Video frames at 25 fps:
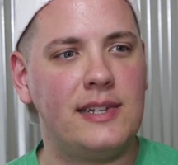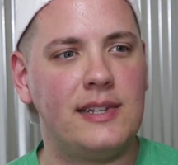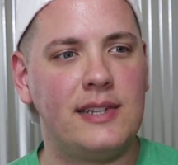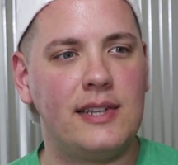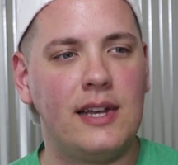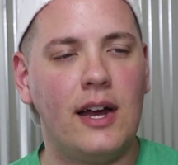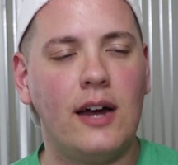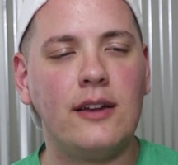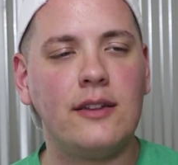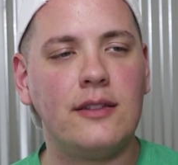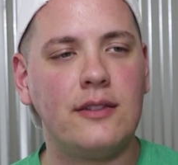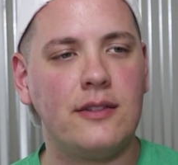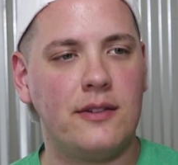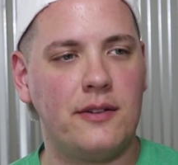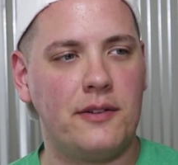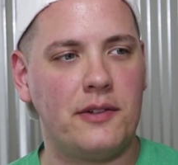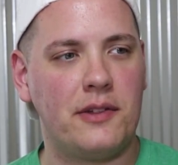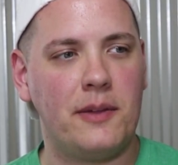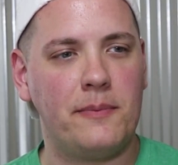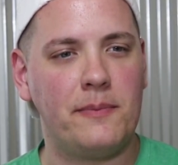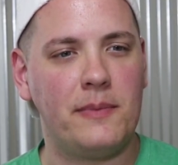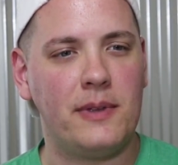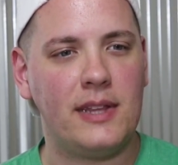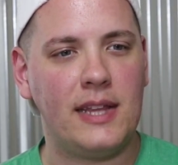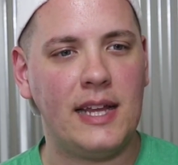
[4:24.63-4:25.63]
tons or
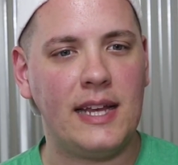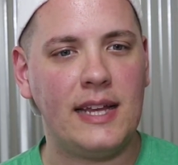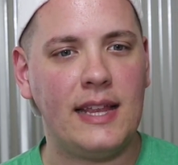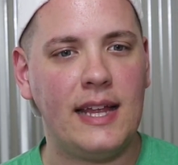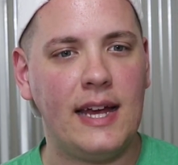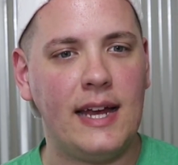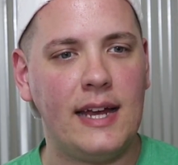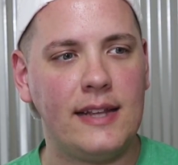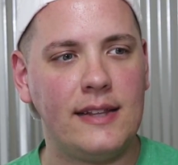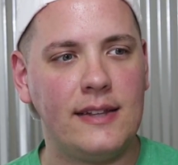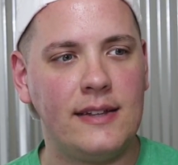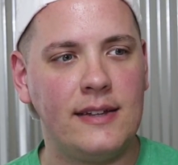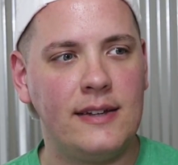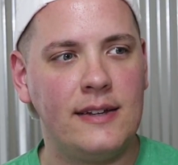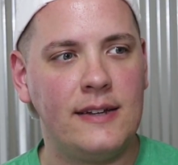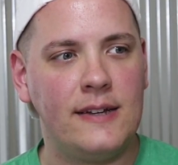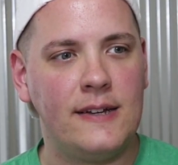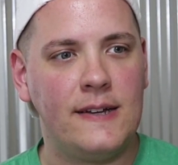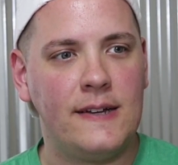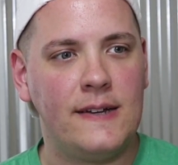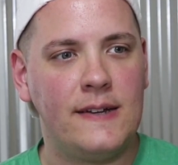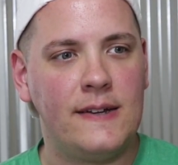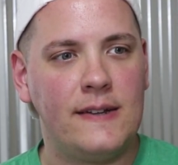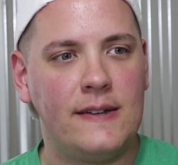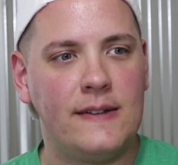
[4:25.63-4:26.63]
something like that.
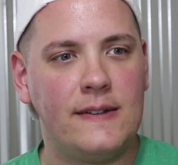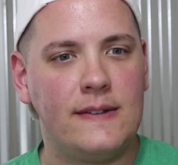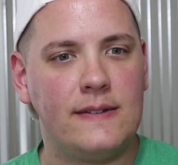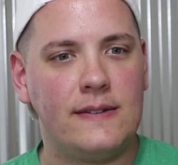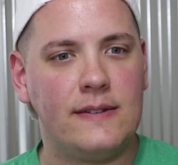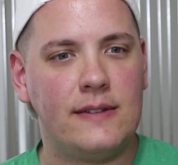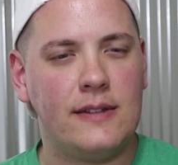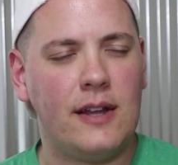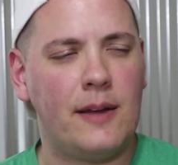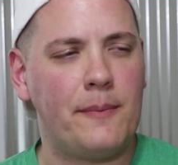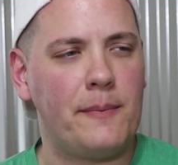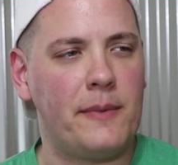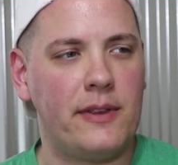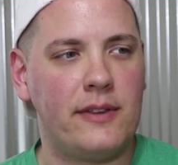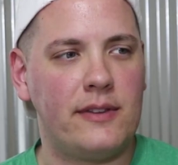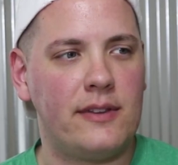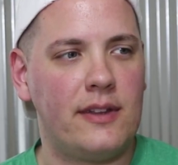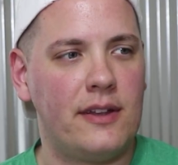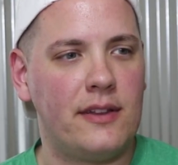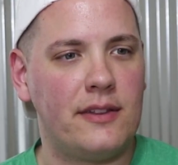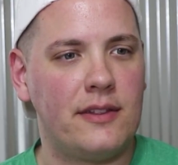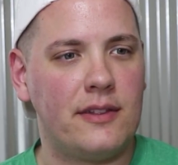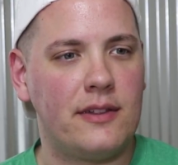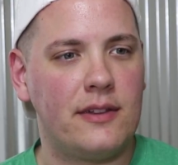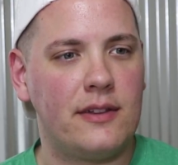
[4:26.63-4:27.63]
Not a million
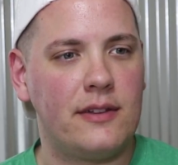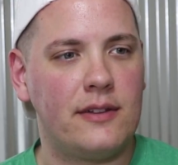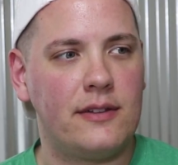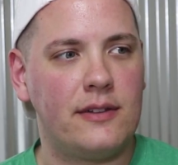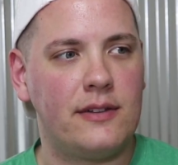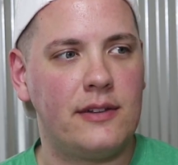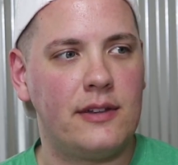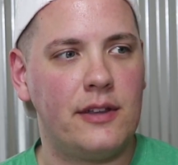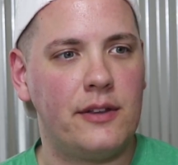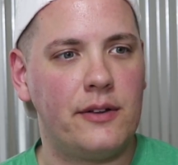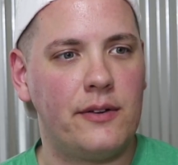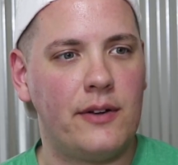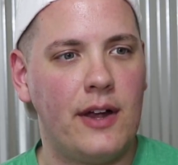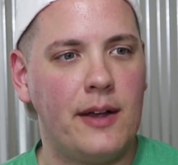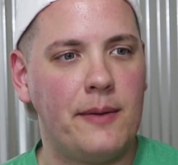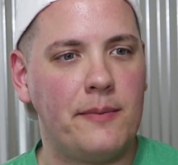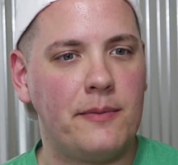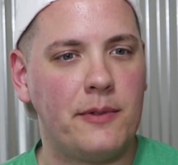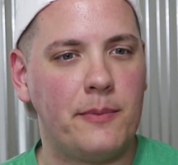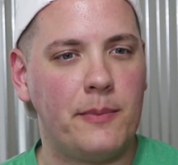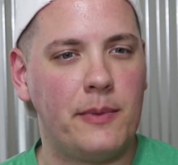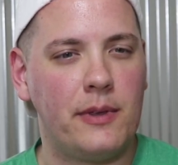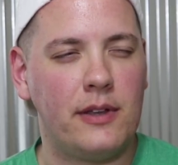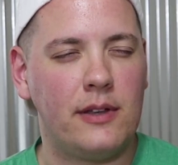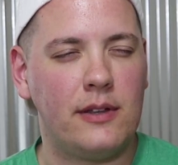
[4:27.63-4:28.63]
tons,
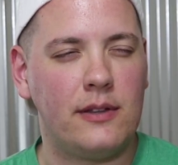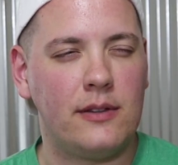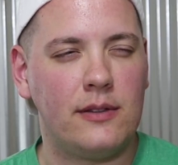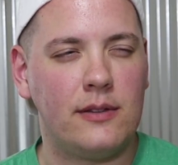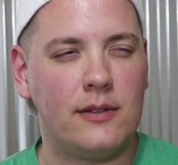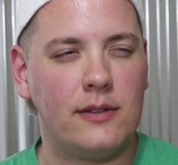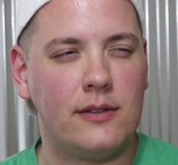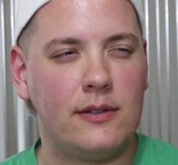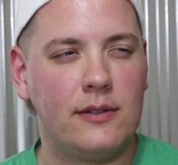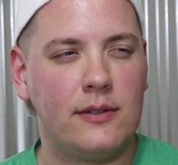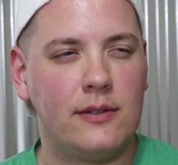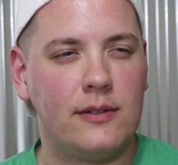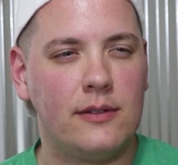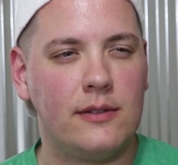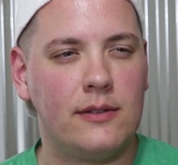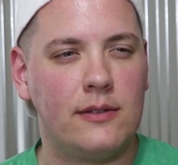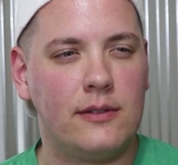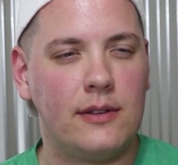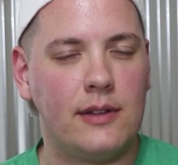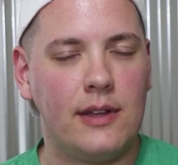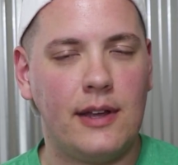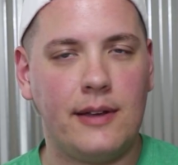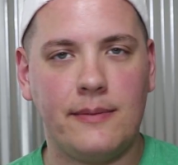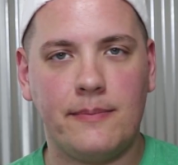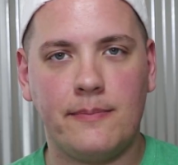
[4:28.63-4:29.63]
kilograms, a million,
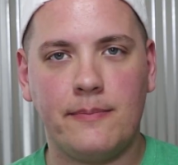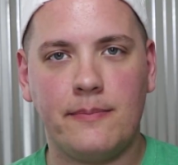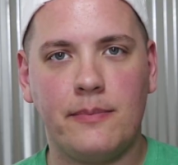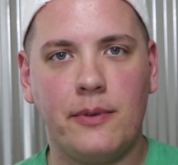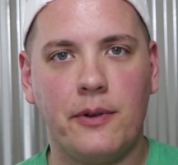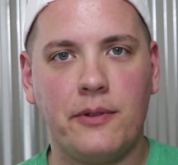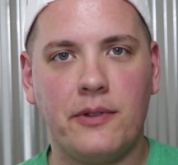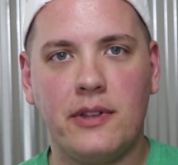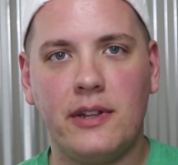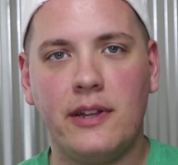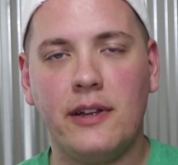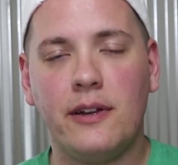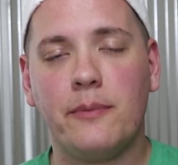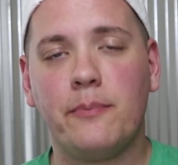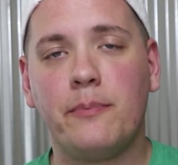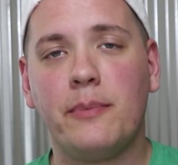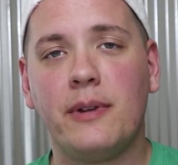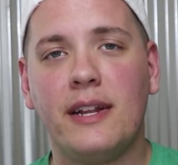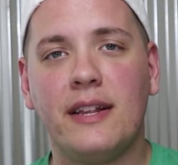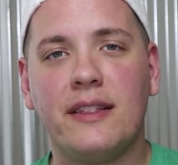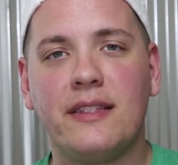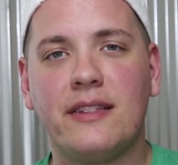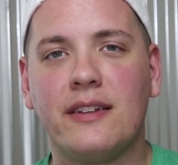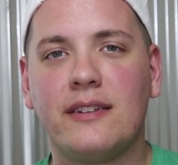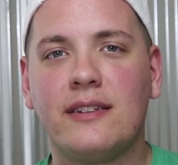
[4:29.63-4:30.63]
I'll post it here,
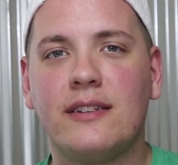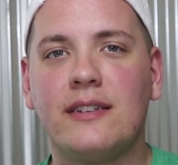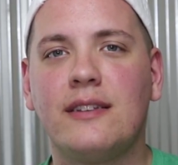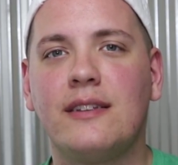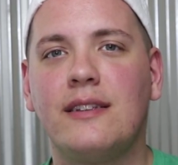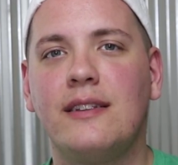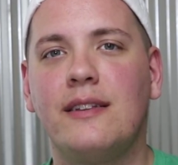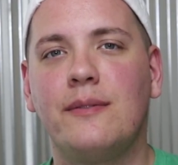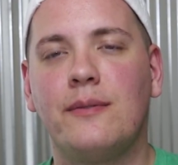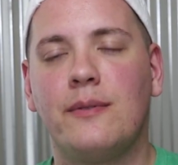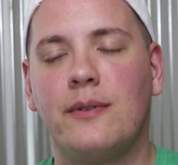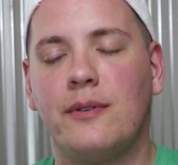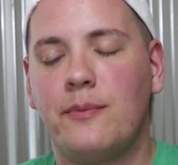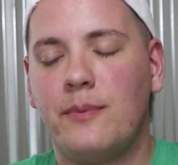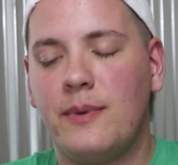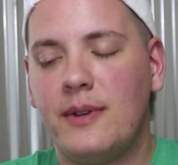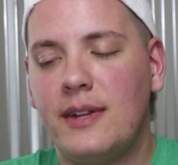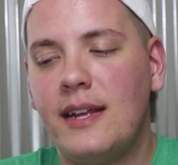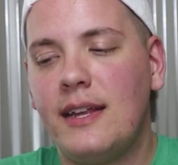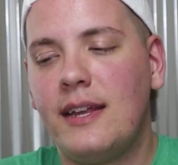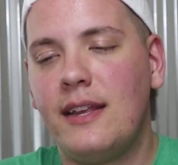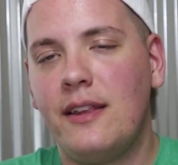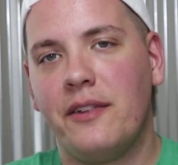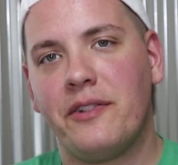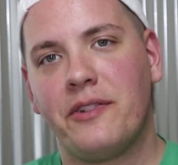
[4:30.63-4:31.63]
but it's a
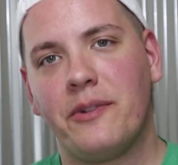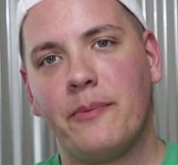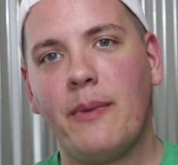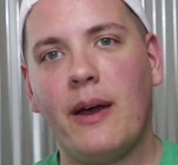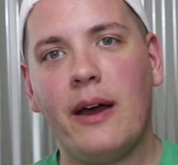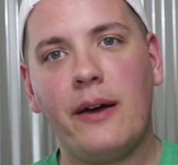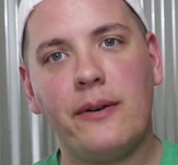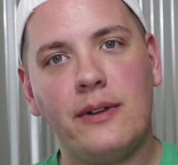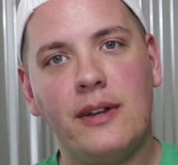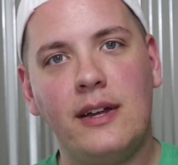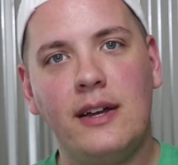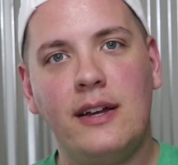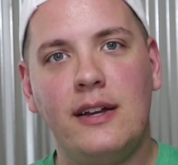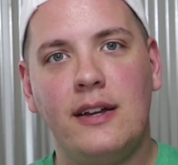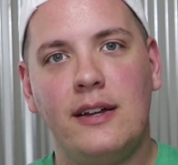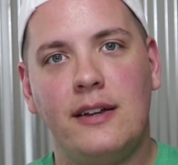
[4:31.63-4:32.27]
ridiculous amount.